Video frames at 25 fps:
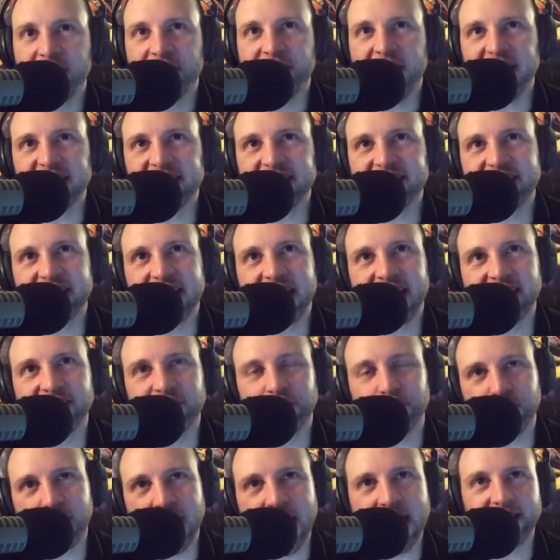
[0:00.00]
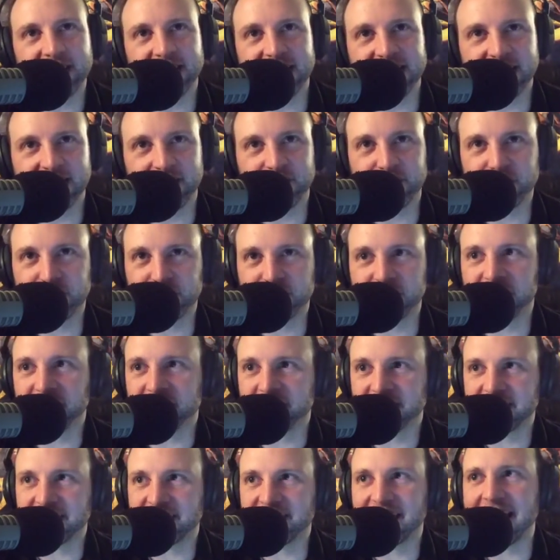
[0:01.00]
That's that rallying
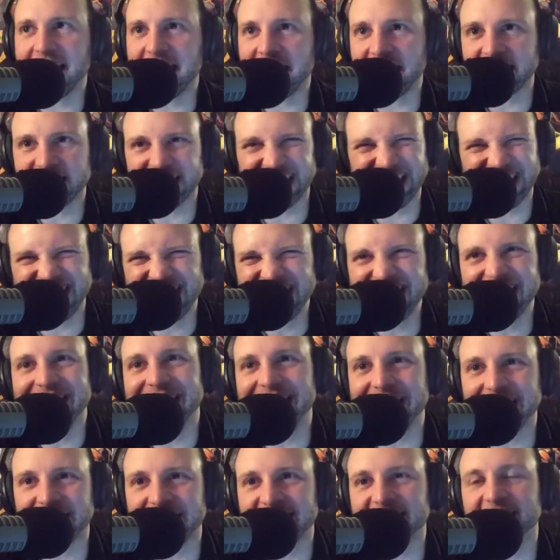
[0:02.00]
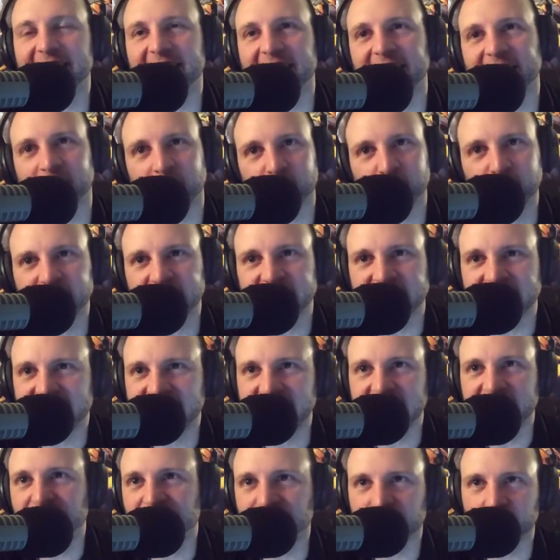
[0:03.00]
feeling. Yeah, like, yeah, oh, we're going
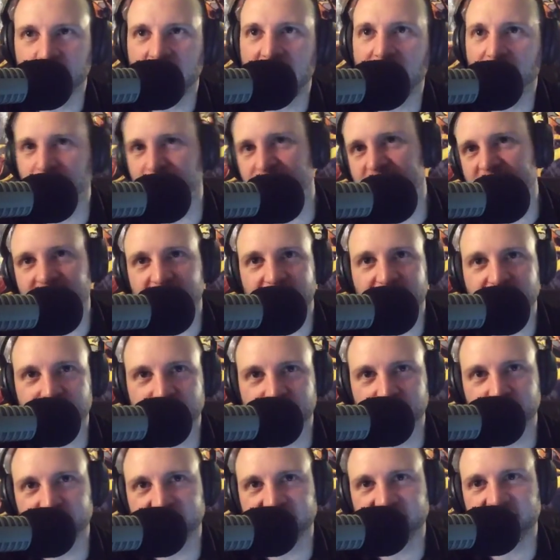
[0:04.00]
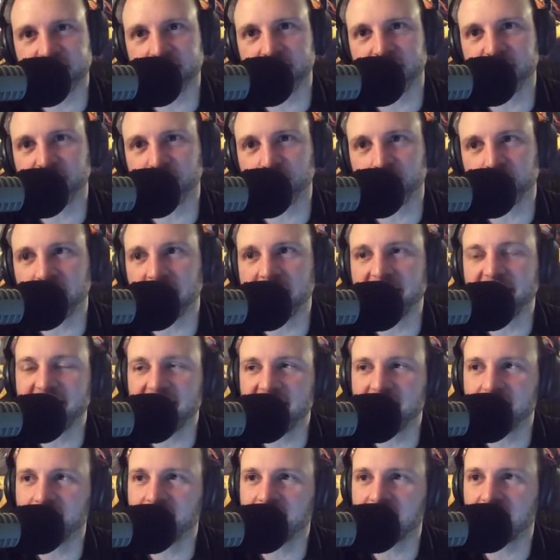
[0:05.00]
to get you. How dare you do this to my group? By the
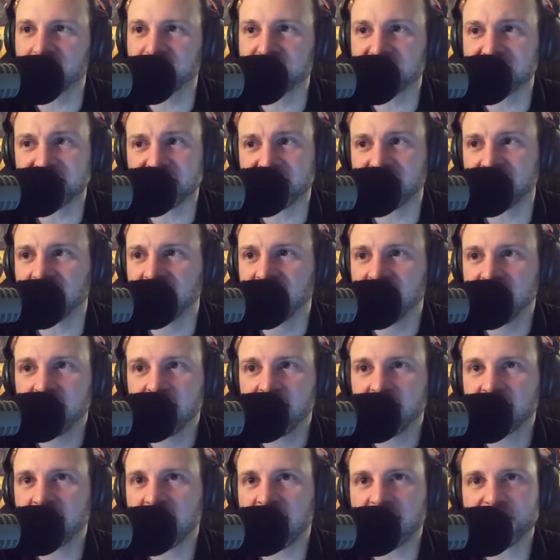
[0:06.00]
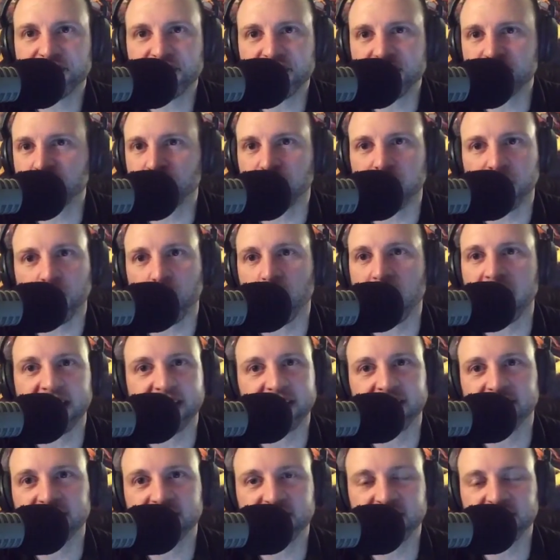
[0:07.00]
end of it, I was just like, guys, just run
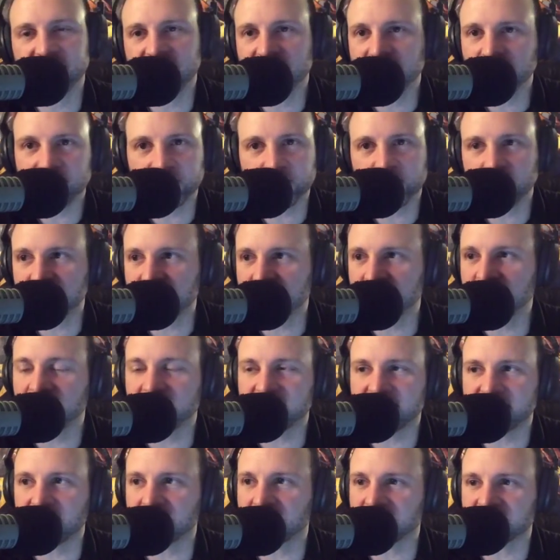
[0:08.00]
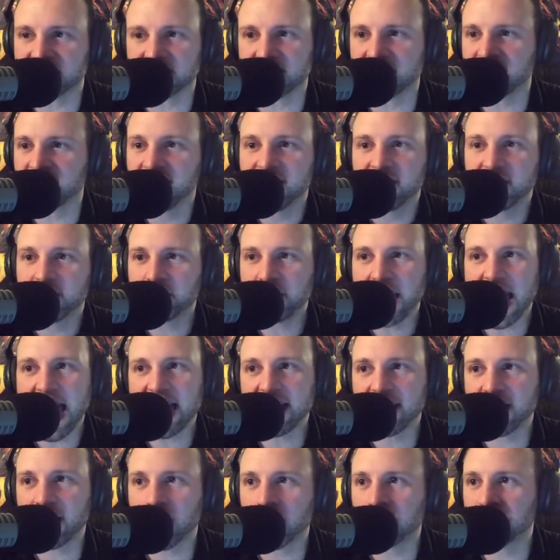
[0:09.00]
away. Just, just seriously,
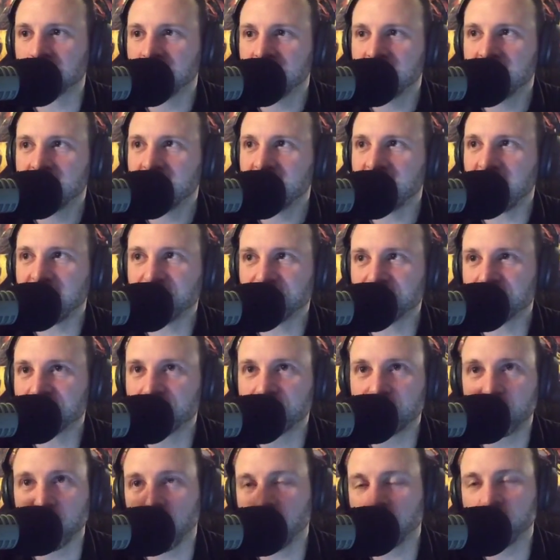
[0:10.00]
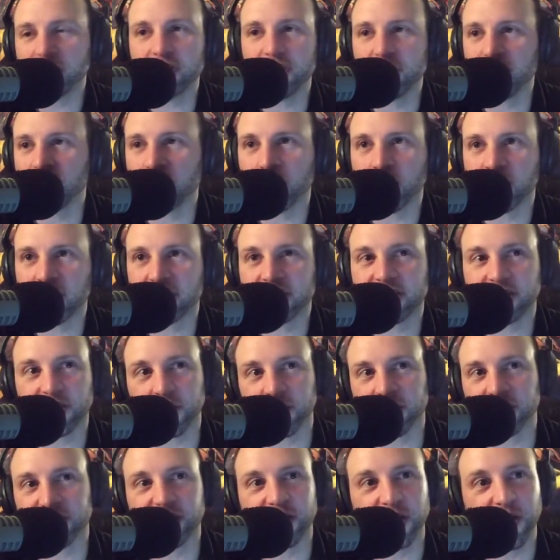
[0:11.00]
pack up right. and just go to New York
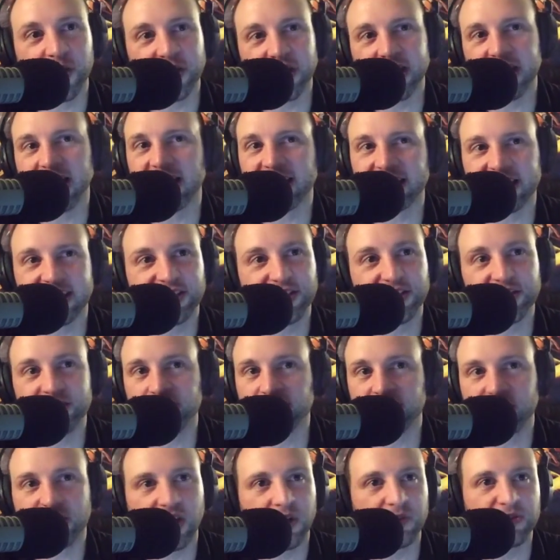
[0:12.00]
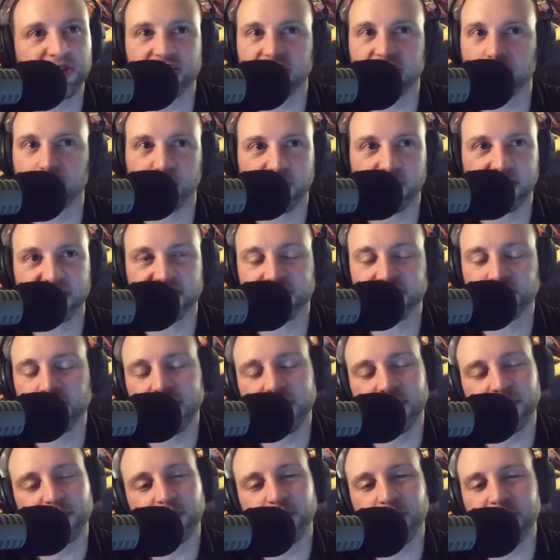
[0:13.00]
or go to LA. Just go somewhere else.
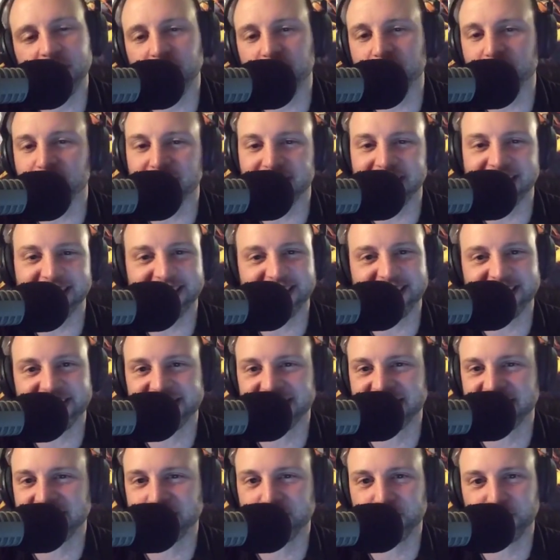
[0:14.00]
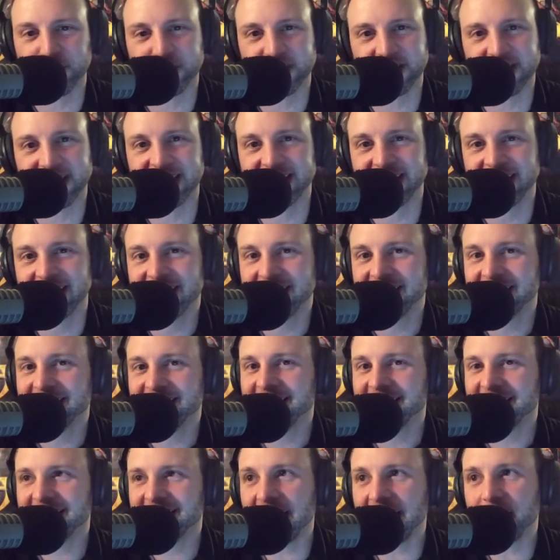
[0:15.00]
We don't, we don't need this anymore. Like,
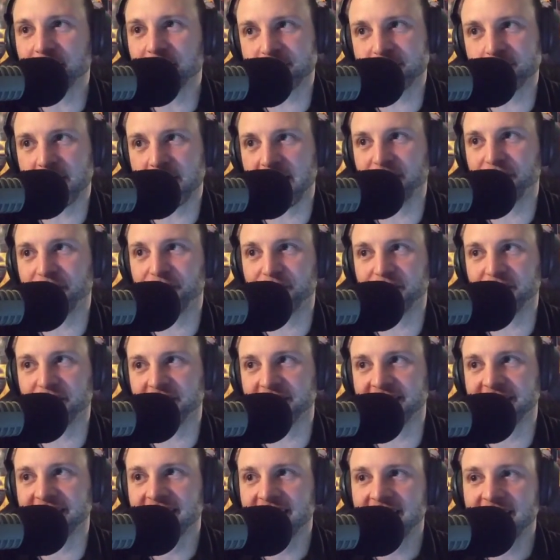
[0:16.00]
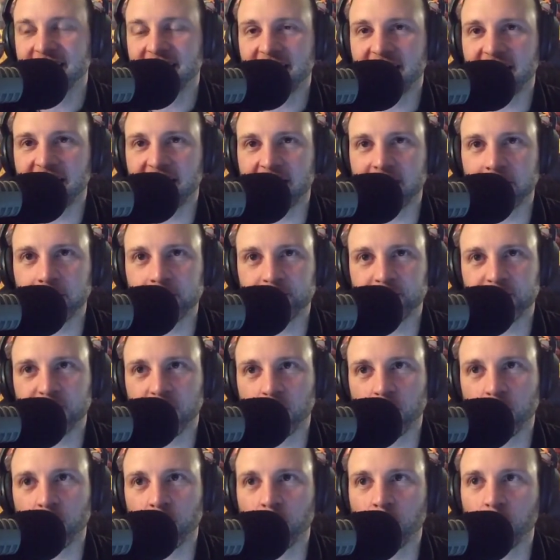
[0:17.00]
that was my feeling. Um,
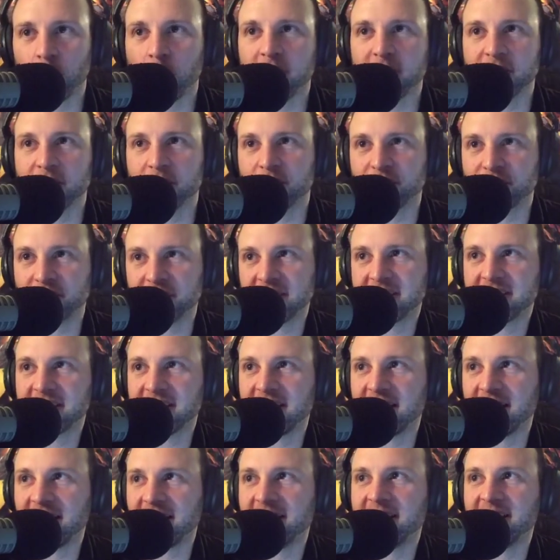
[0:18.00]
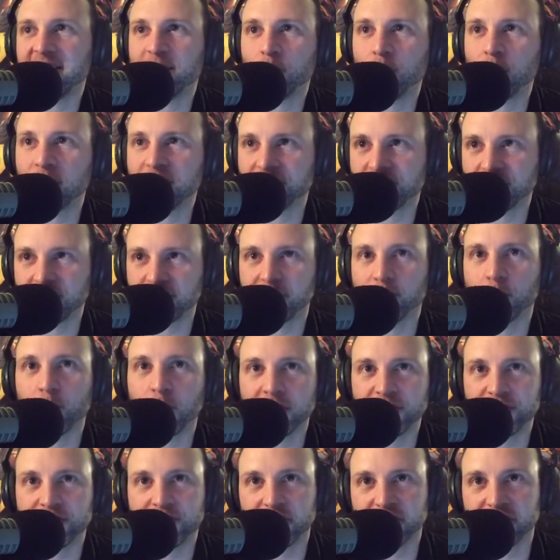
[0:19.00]
what do you think? Uh, what's your
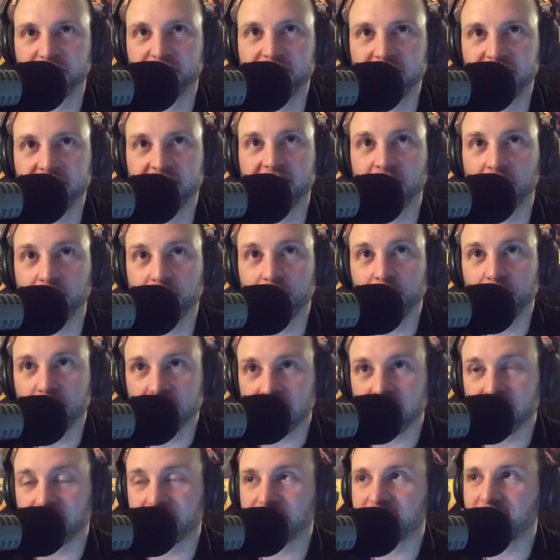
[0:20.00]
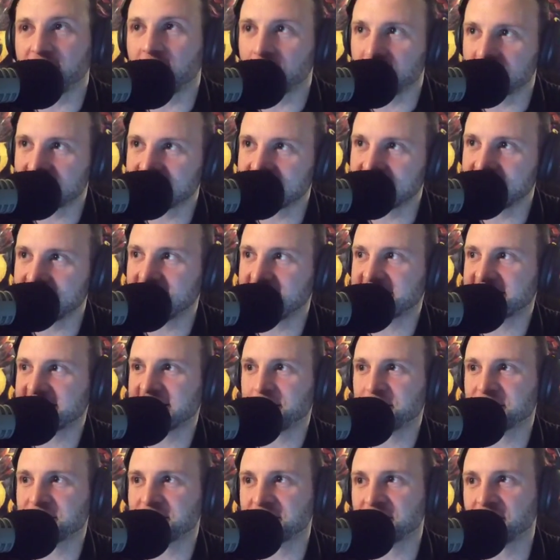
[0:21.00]
what's your feeling? Are you looking forward to the next
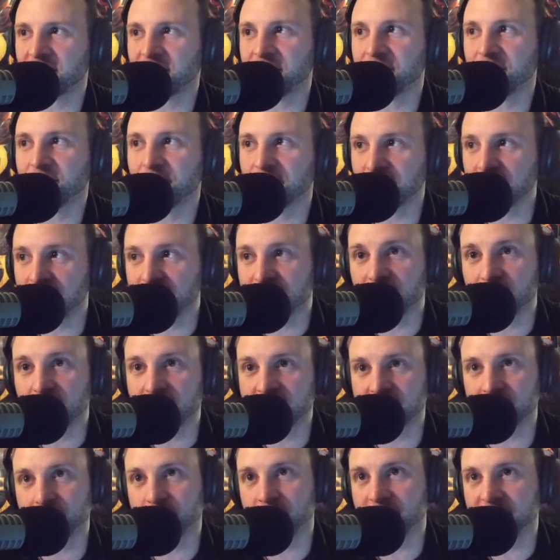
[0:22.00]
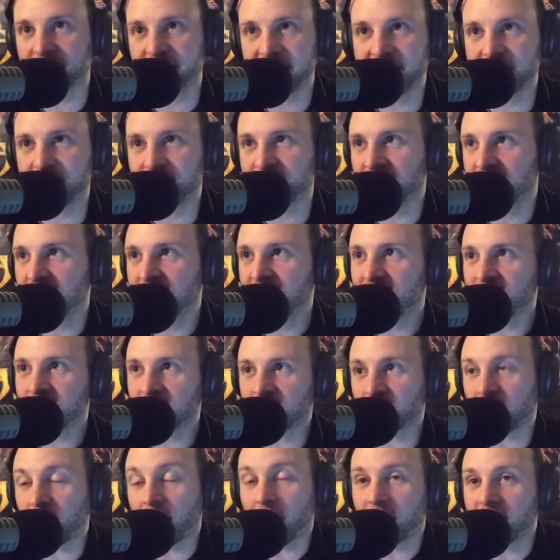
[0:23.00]
episode? Are you looking forward to the revenge,
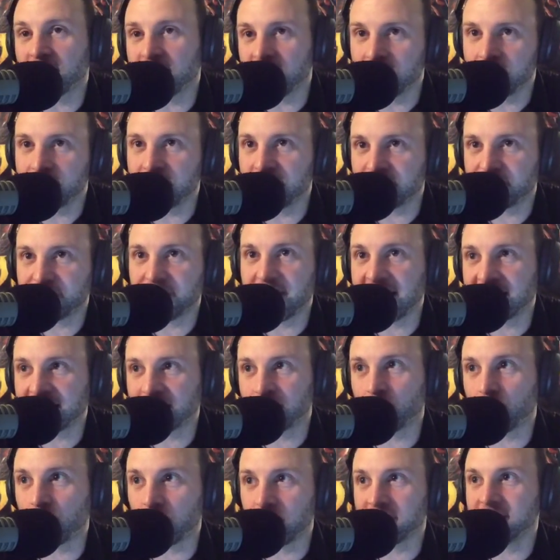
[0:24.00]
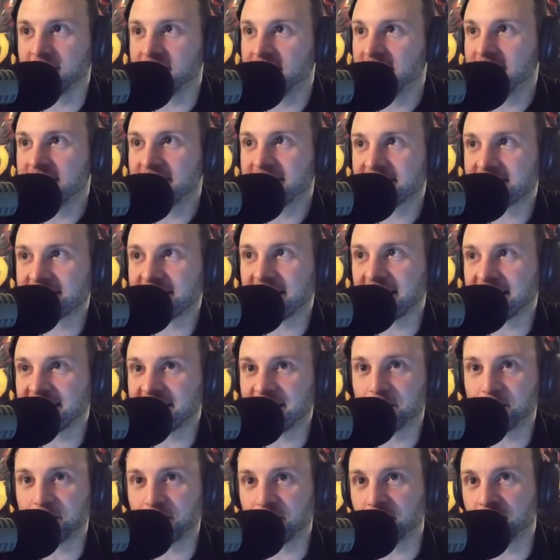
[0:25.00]
or are you in fact what Scott
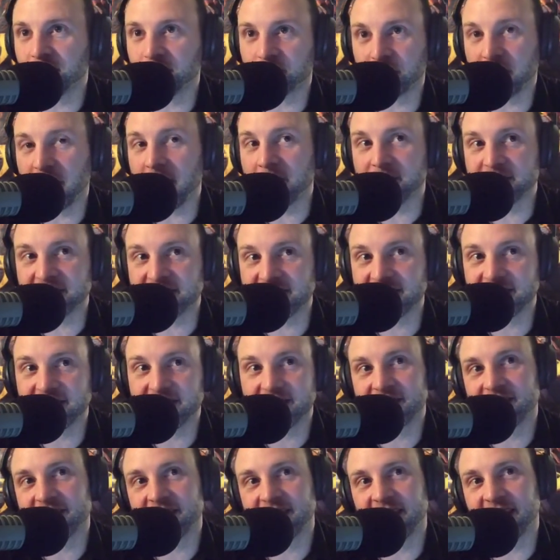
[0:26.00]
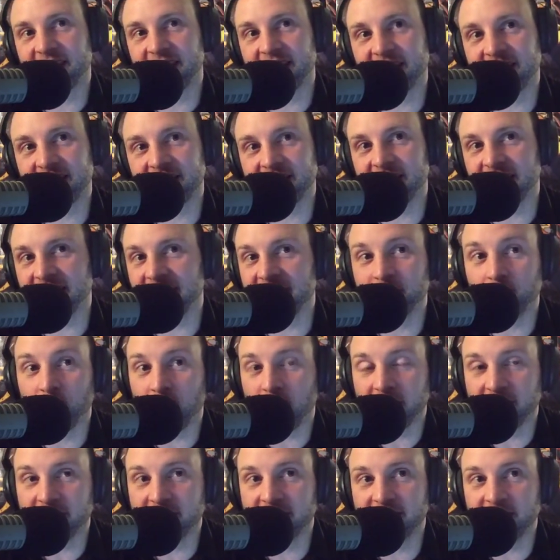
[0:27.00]
Gimple promised uh, he
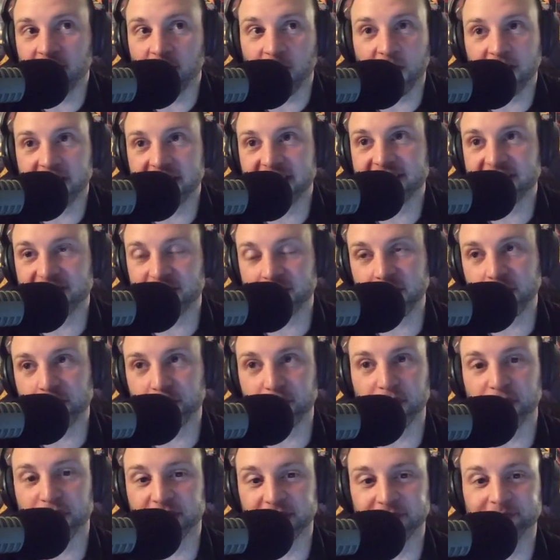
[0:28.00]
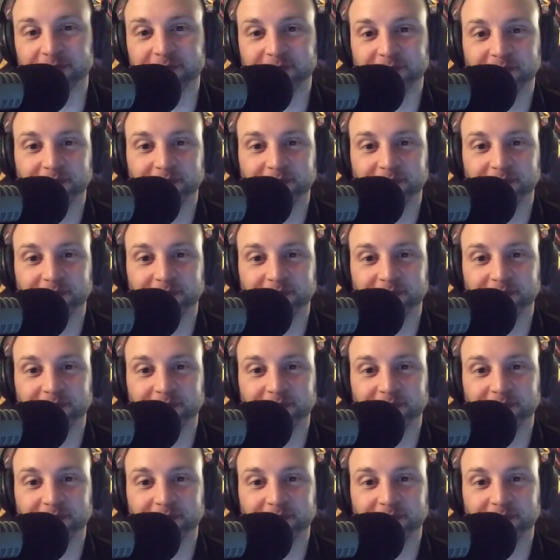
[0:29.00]
wanted the audience to be broken.